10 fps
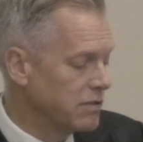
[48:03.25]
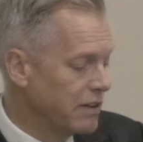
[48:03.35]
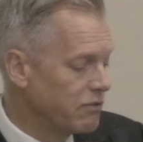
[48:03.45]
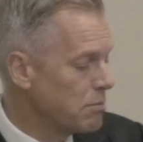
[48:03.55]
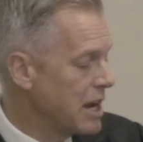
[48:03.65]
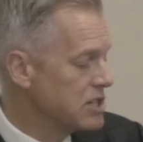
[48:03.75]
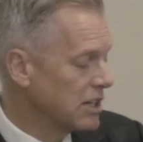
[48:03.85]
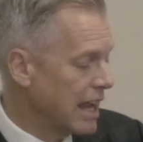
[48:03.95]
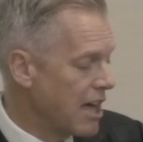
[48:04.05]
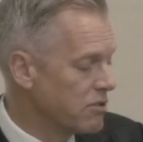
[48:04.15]
of
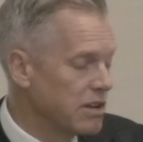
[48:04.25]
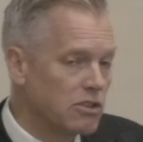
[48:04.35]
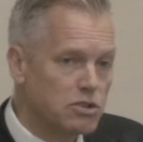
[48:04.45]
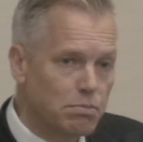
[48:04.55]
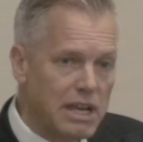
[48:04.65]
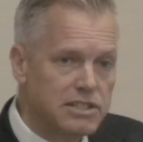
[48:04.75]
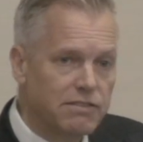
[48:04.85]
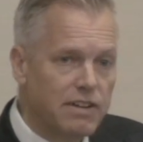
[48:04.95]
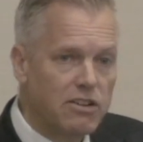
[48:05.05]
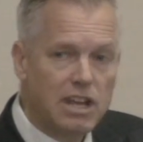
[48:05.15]
information gathering, those basic
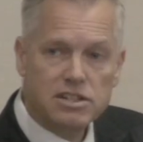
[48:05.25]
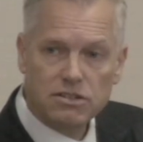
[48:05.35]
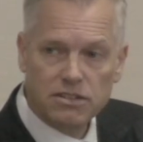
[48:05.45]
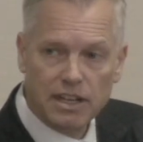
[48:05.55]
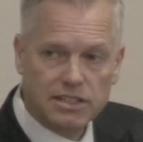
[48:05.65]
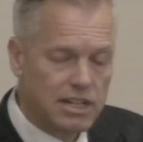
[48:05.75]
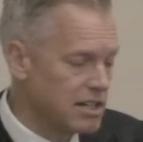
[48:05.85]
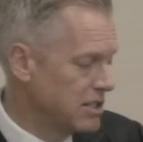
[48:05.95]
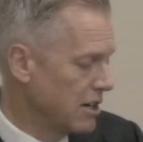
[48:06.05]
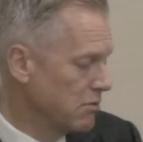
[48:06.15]
foundational things that I
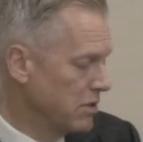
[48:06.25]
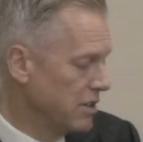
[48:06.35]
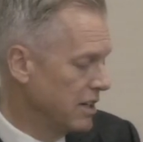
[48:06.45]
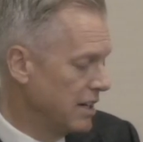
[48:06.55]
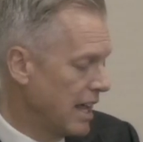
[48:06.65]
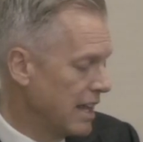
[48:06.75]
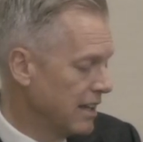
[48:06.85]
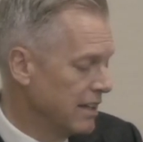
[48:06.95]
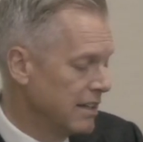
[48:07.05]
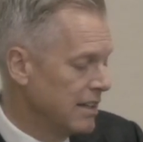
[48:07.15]
shared with you today,
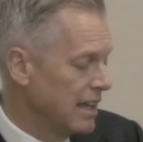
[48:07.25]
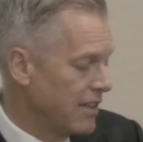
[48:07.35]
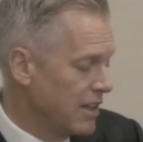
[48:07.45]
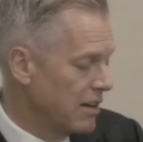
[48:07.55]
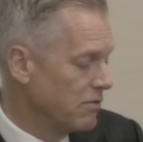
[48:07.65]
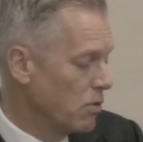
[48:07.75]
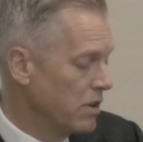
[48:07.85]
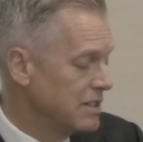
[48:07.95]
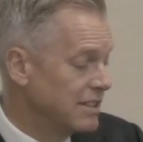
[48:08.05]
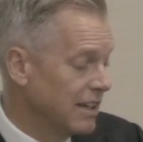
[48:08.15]
and then
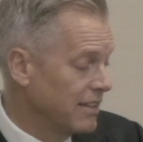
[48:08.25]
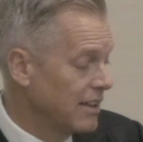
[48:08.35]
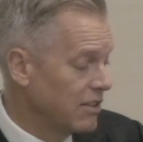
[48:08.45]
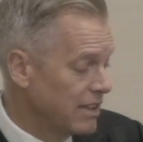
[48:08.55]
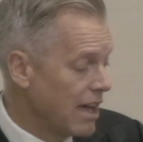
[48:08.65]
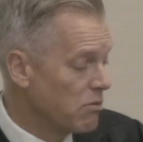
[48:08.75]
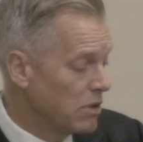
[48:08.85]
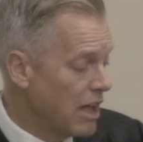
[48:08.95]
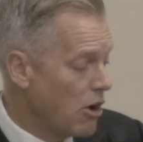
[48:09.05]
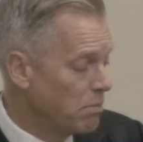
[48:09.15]
avoid, uh, th that
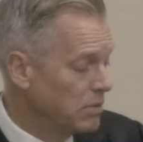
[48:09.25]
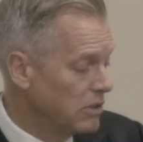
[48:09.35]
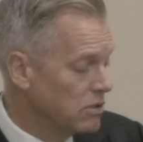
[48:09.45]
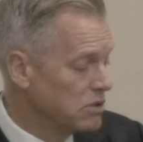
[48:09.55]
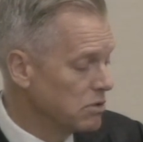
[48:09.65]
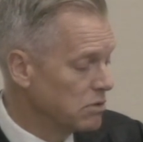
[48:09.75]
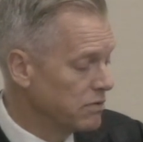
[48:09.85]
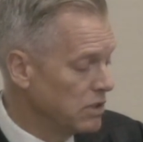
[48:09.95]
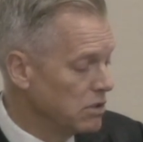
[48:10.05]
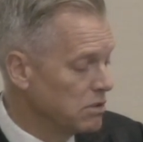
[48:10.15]
will help you to
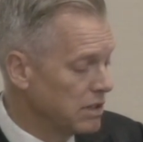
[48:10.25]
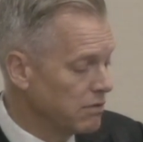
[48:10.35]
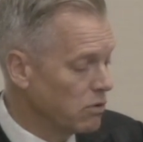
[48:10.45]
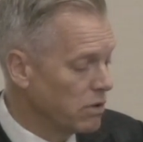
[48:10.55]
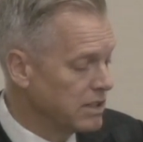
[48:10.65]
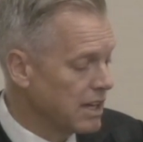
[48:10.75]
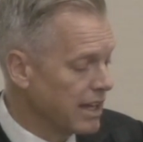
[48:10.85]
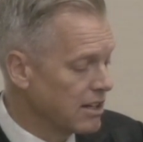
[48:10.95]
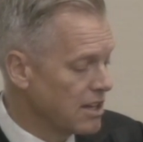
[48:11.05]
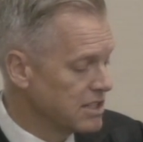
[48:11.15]
review and avoid
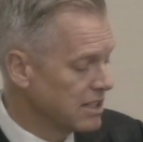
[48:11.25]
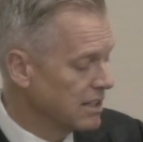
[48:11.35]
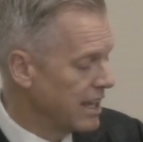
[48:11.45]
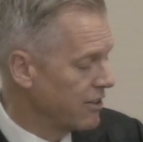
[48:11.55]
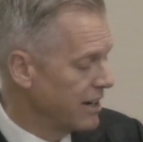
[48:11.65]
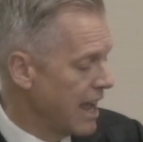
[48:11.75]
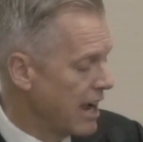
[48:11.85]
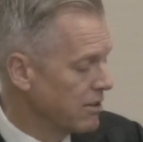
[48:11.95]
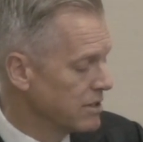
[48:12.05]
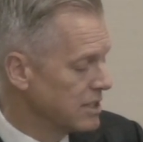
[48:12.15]
diagnostic delay or
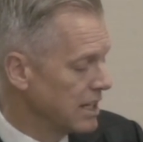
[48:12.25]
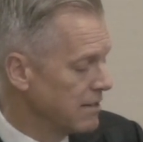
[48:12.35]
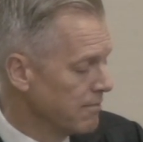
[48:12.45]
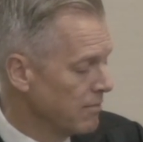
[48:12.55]
inaccuracy